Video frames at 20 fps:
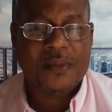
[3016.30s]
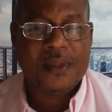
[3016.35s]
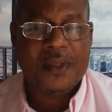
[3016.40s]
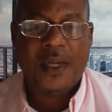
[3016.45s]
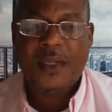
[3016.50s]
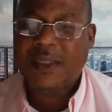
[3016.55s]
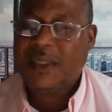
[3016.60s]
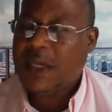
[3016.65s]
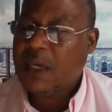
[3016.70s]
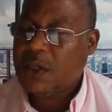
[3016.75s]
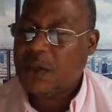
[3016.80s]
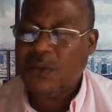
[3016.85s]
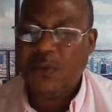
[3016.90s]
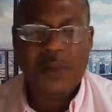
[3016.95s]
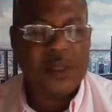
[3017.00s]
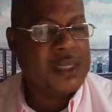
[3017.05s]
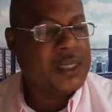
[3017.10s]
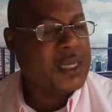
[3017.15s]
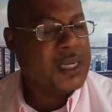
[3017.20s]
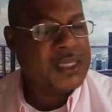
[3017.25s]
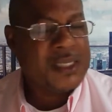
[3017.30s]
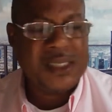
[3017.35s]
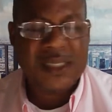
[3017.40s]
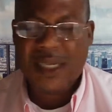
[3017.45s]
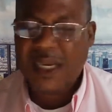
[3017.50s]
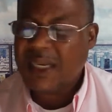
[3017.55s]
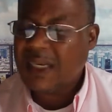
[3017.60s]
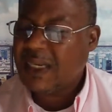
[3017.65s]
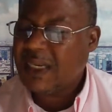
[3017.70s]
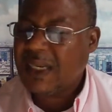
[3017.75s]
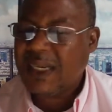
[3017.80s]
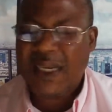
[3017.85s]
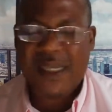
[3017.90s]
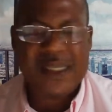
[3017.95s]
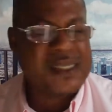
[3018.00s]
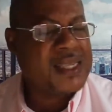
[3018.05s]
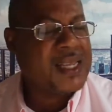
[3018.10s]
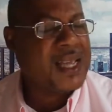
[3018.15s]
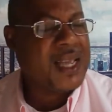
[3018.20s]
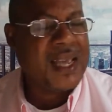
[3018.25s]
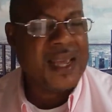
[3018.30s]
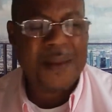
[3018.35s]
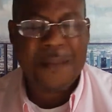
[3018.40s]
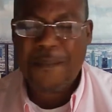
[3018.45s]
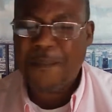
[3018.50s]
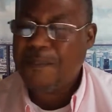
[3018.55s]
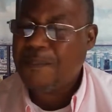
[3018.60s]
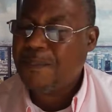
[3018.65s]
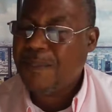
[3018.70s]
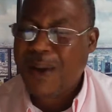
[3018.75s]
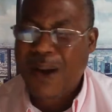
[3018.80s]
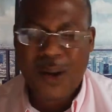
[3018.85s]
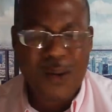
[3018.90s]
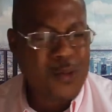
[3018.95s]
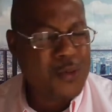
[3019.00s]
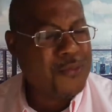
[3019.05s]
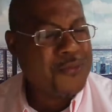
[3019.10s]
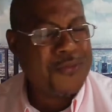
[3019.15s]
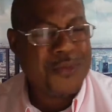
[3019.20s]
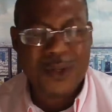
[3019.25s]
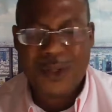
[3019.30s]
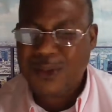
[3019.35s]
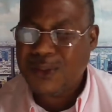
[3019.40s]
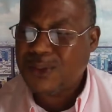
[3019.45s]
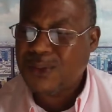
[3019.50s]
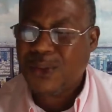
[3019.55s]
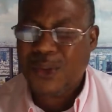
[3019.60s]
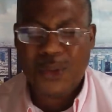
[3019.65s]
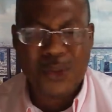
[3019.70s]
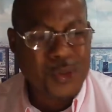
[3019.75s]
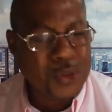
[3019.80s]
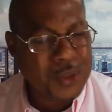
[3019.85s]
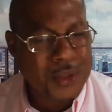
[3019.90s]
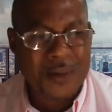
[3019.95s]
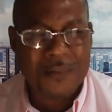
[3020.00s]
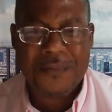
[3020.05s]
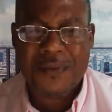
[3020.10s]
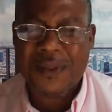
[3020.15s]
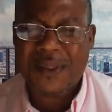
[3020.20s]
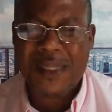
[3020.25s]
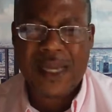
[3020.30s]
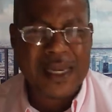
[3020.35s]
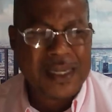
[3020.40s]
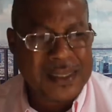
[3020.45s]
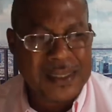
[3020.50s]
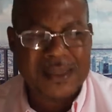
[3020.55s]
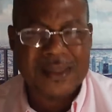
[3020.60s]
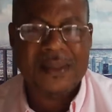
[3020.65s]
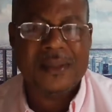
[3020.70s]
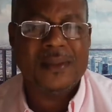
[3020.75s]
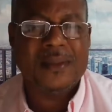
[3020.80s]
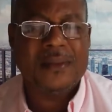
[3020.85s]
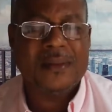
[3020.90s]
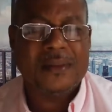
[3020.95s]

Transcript: I tell you, religion is a powerful tool of Satan